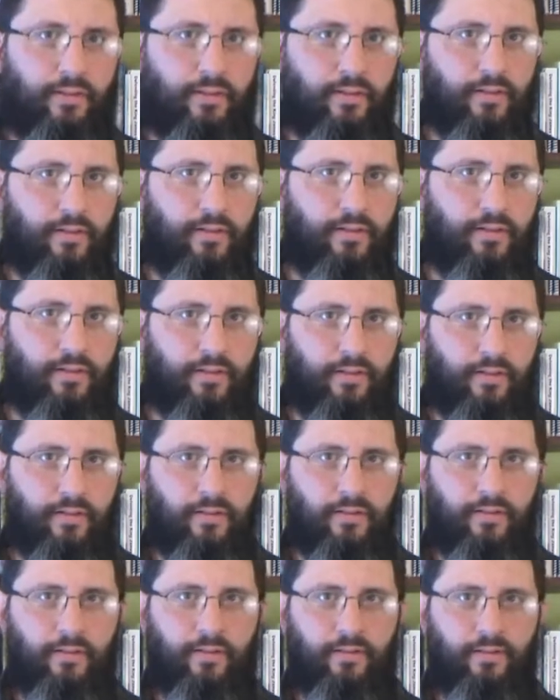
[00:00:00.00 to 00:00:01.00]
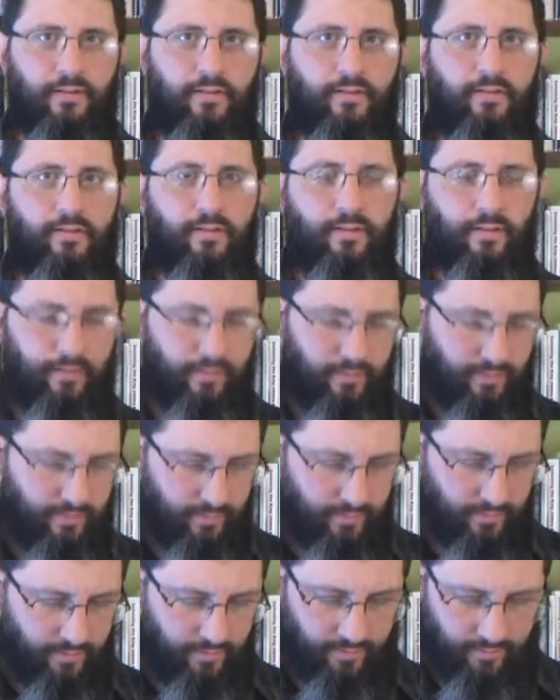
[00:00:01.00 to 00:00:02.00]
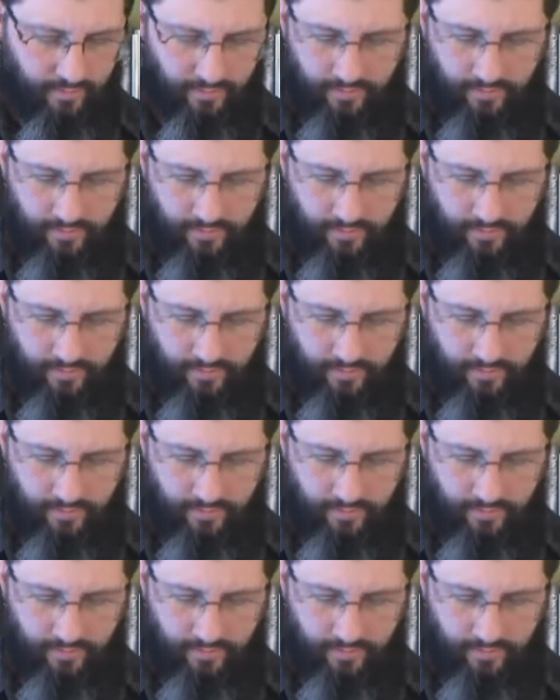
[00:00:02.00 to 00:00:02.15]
[no speech]